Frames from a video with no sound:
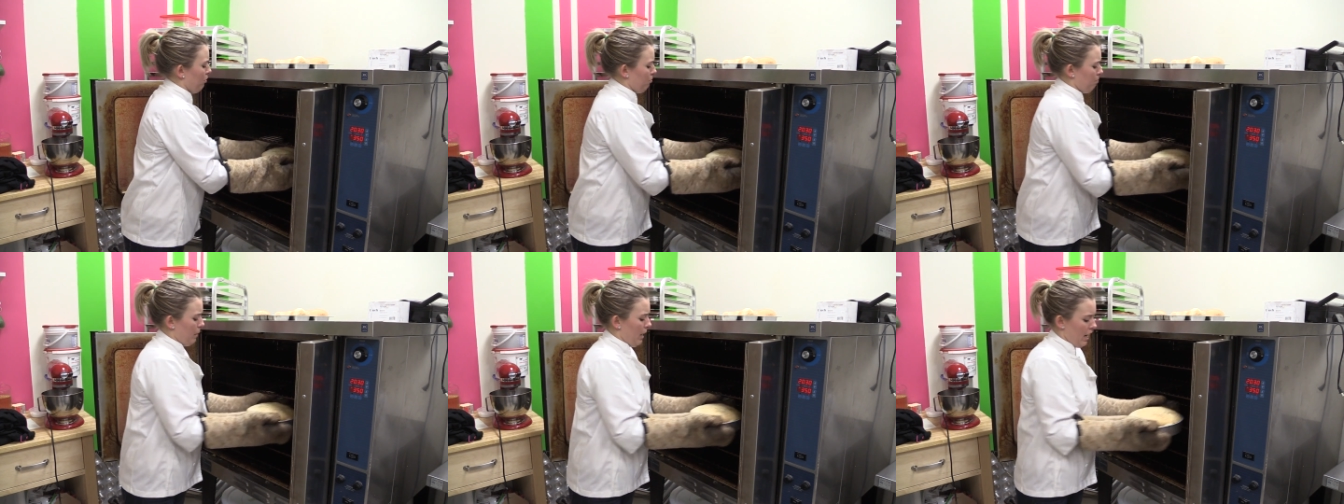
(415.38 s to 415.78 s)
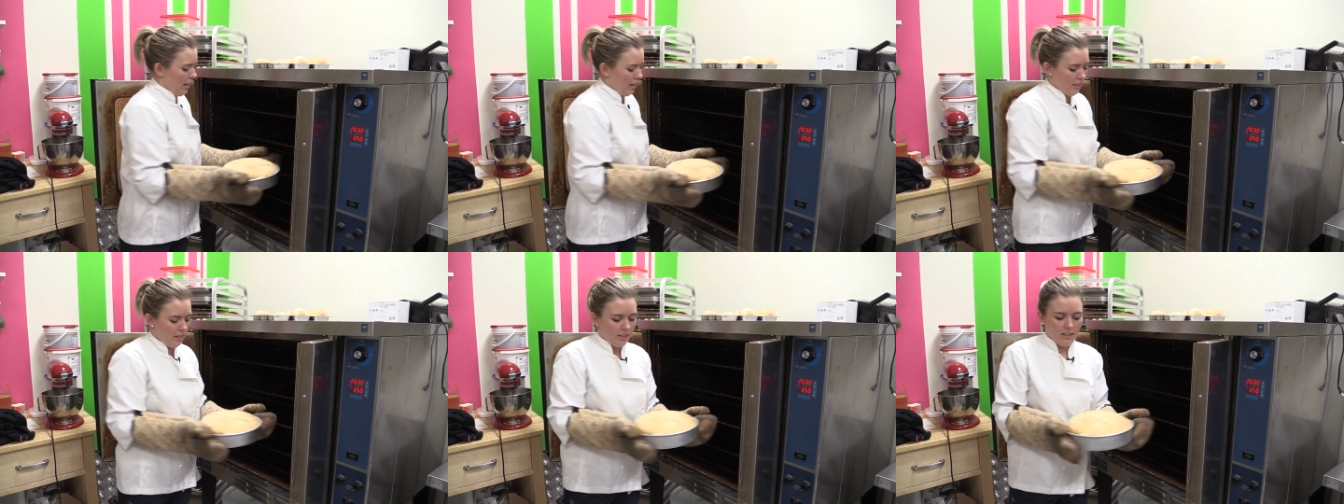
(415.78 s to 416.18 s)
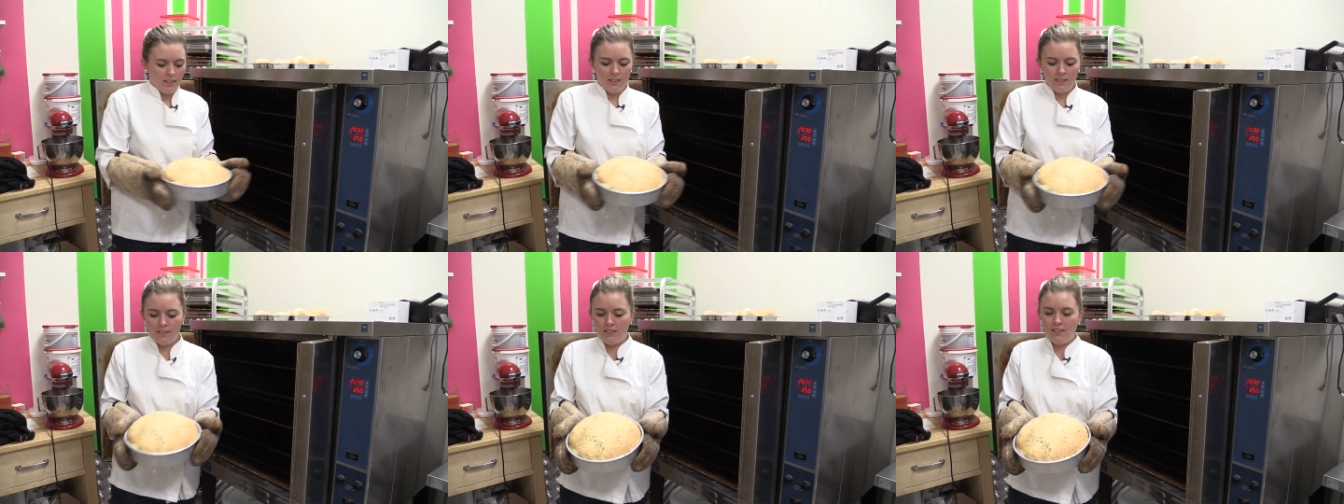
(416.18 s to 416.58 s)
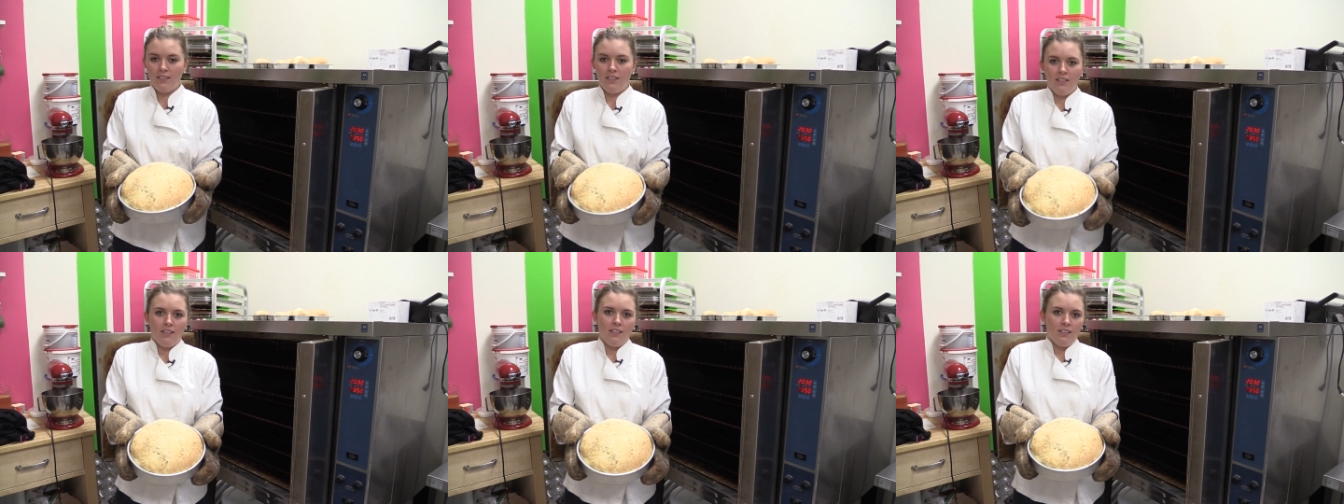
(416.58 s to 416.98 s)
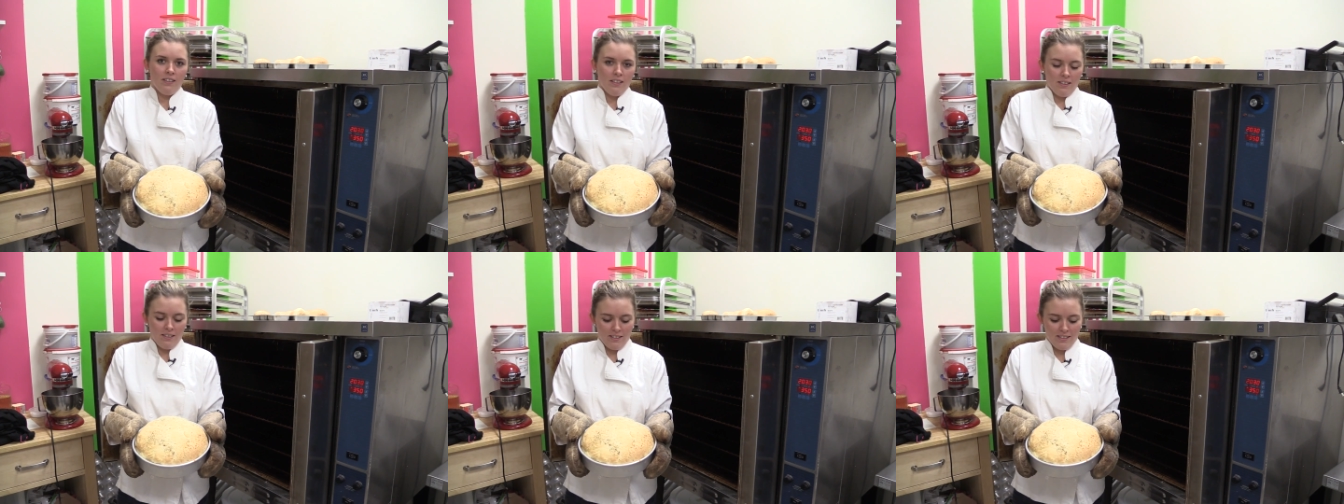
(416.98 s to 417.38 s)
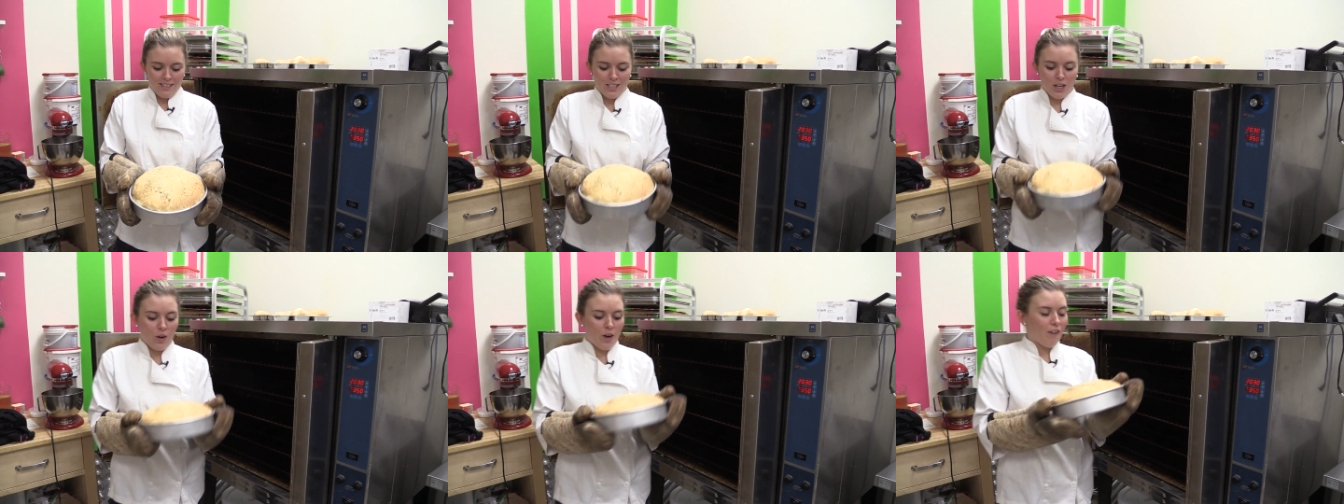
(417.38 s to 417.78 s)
of bread. So